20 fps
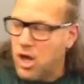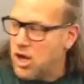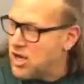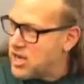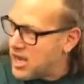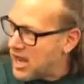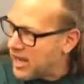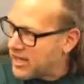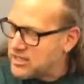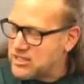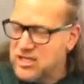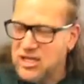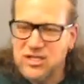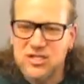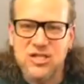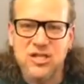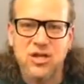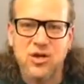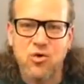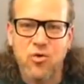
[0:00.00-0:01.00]

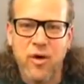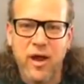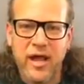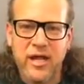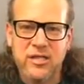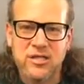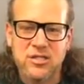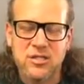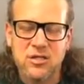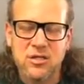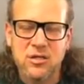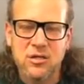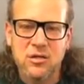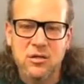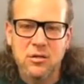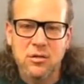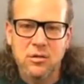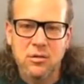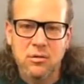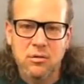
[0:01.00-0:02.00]
Nonsense in the crate,
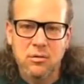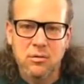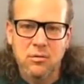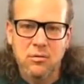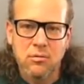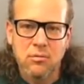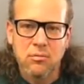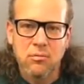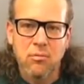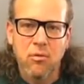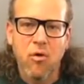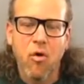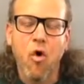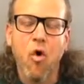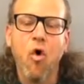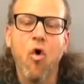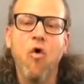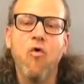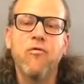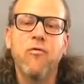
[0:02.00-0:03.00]

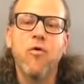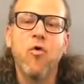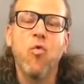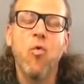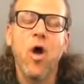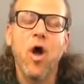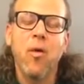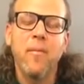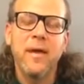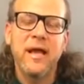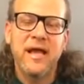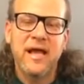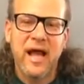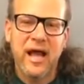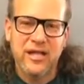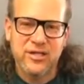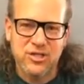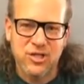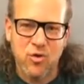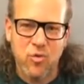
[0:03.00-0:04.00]
overwhelming
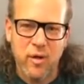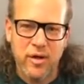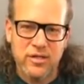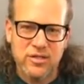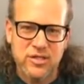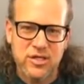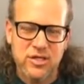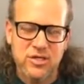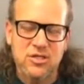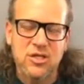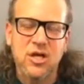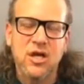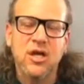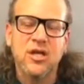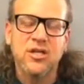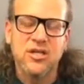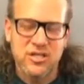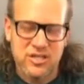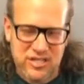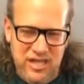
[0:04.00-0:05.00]
consequences
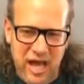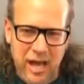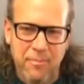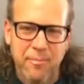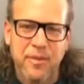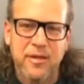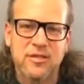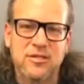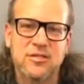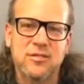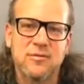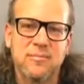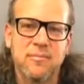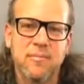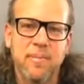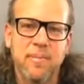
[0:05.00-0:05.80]
to stop it.